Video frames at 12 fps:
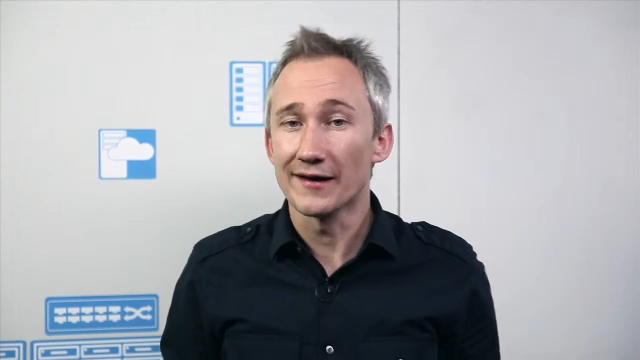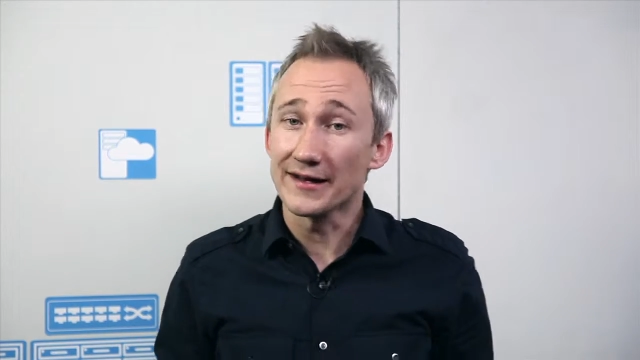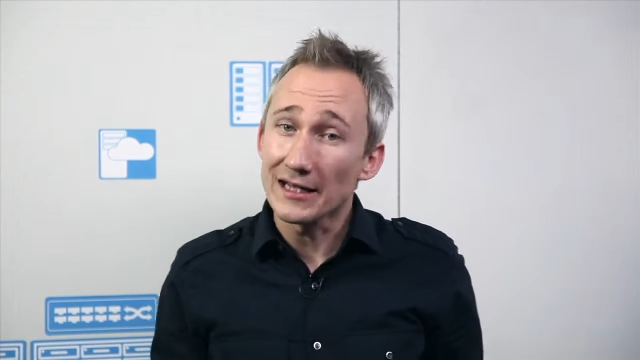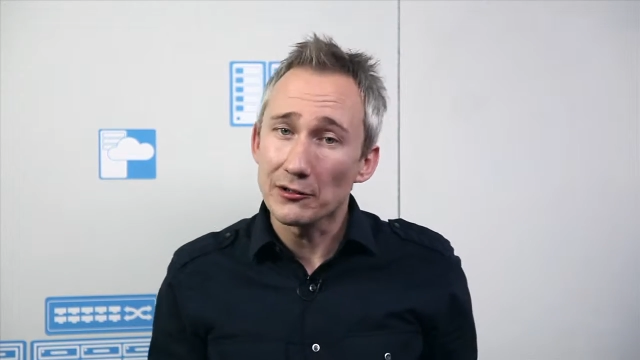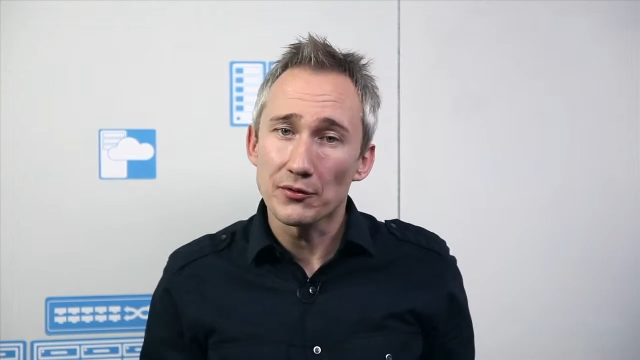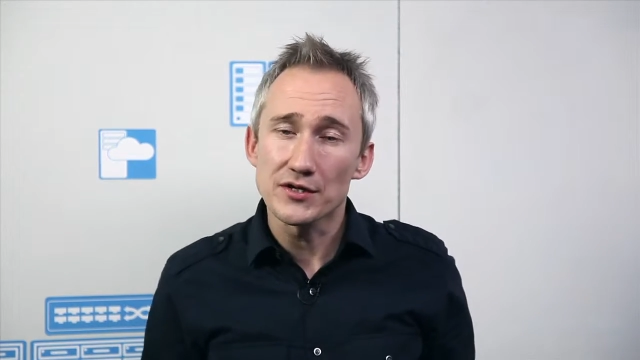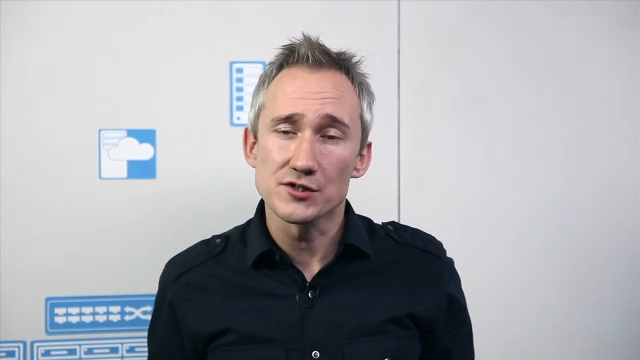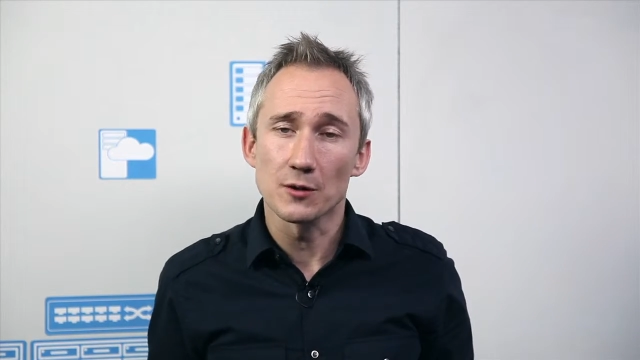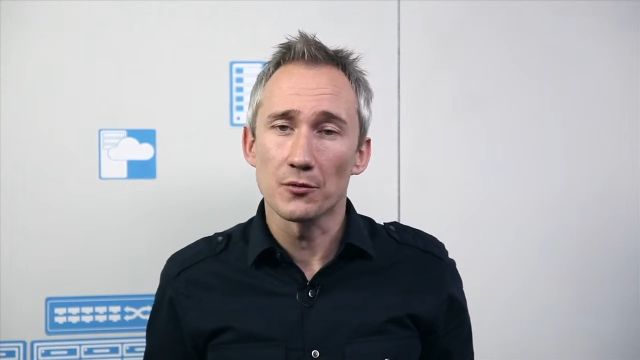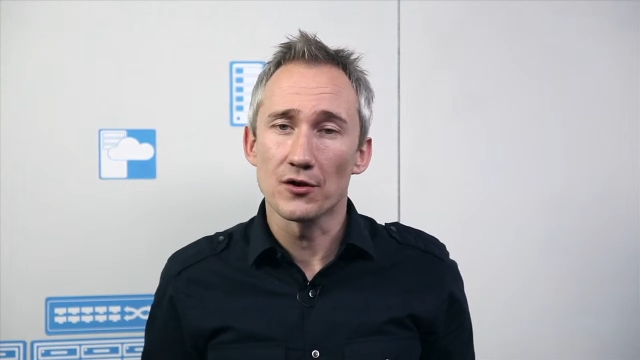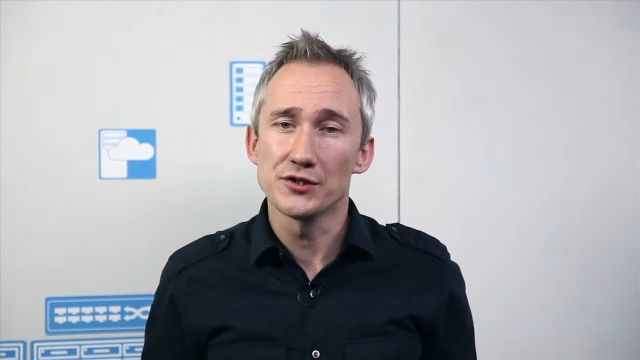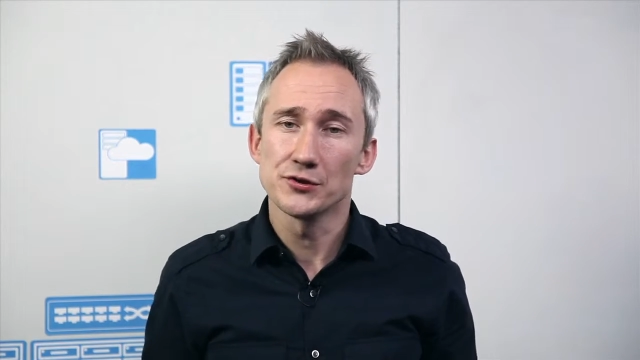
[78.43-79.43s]
and increase
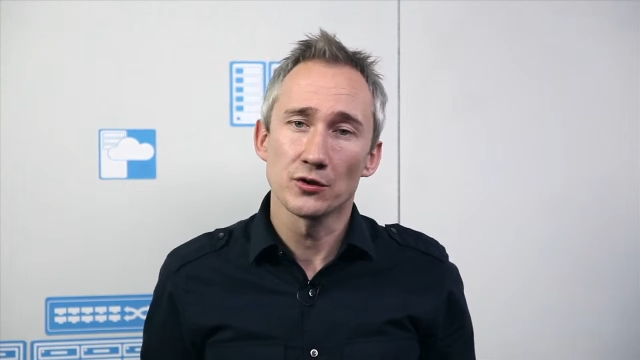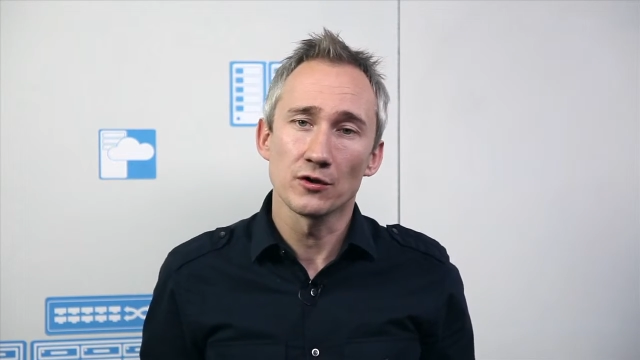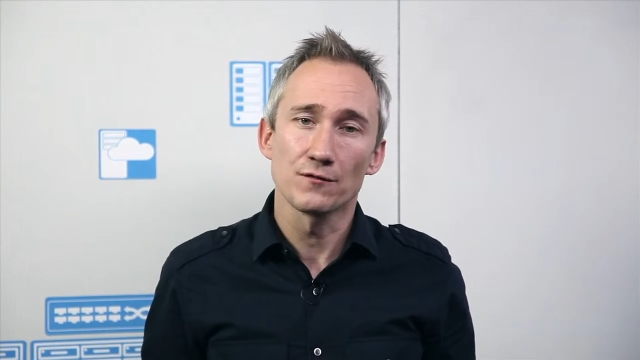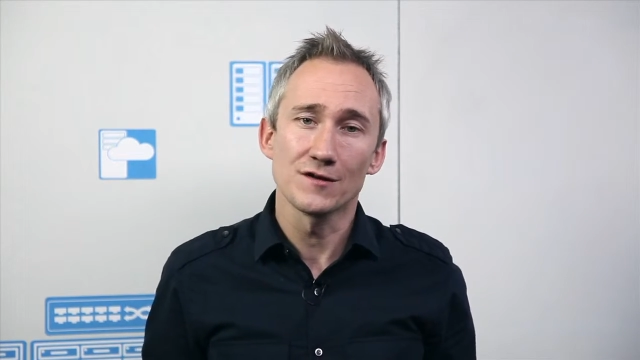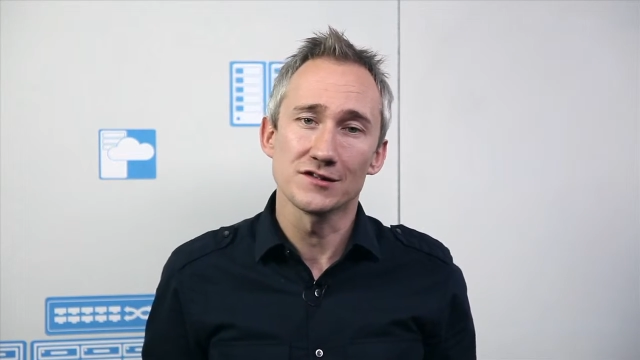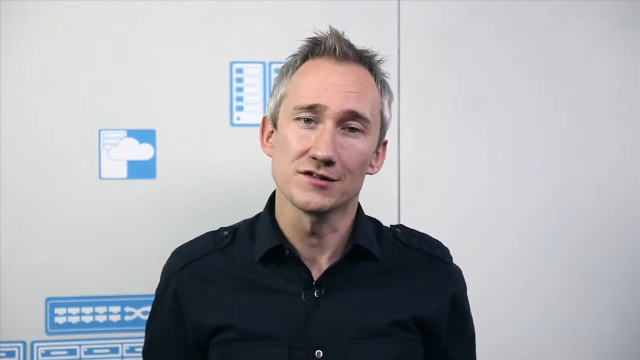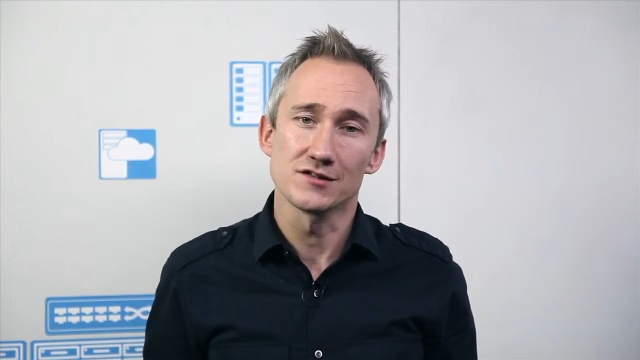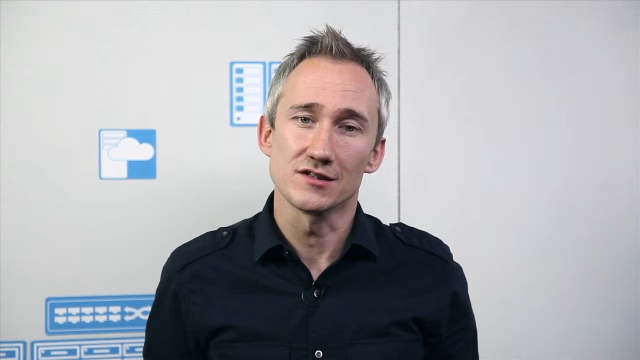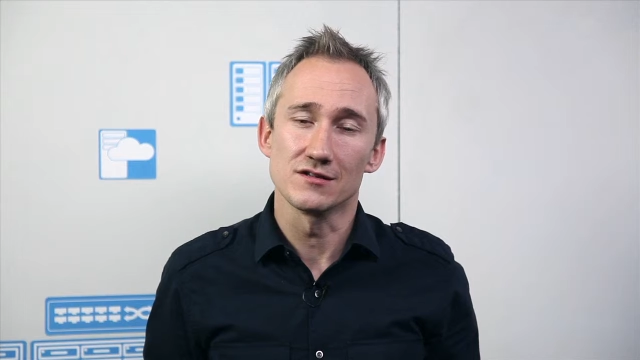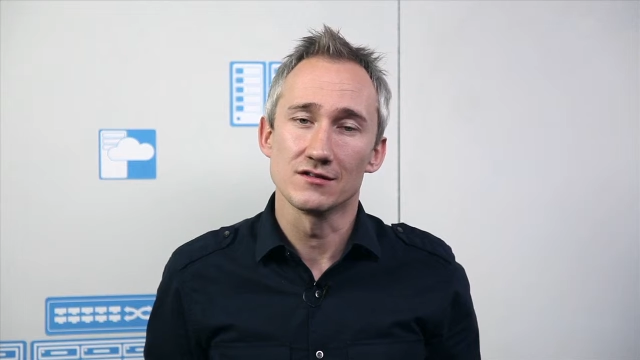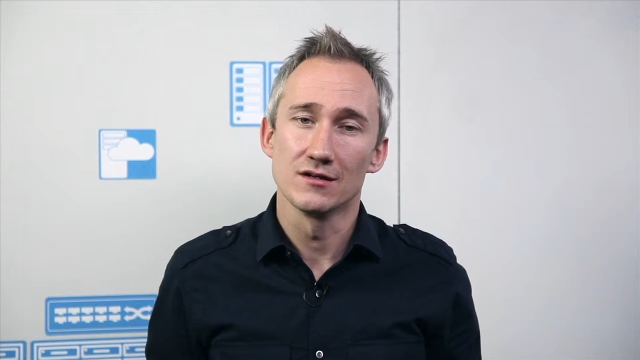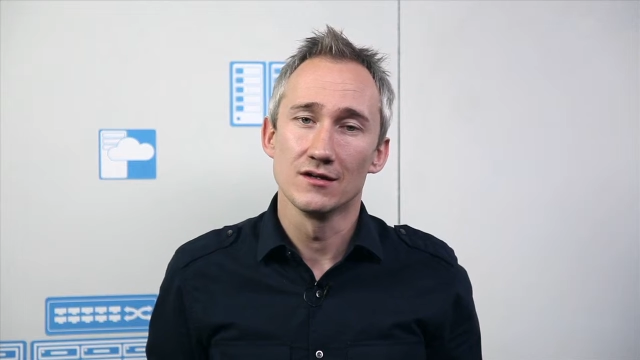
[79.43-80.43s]
operational
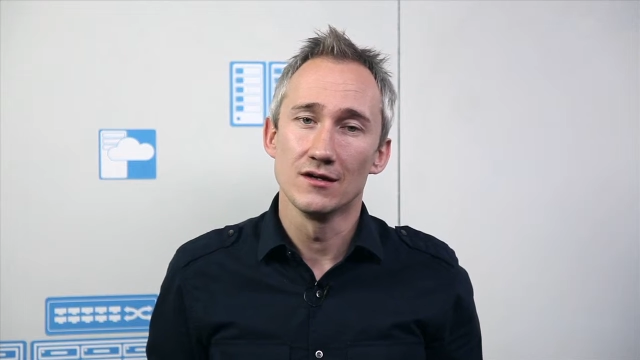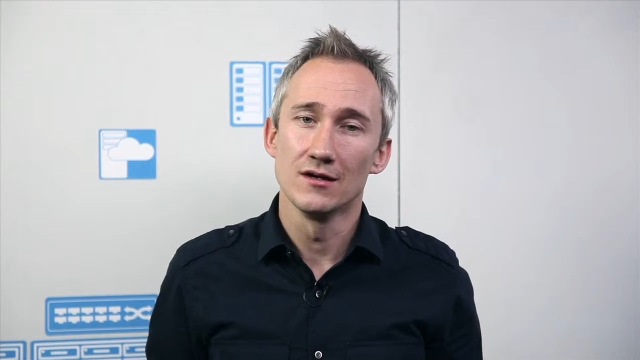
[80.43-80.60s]
efficiencies,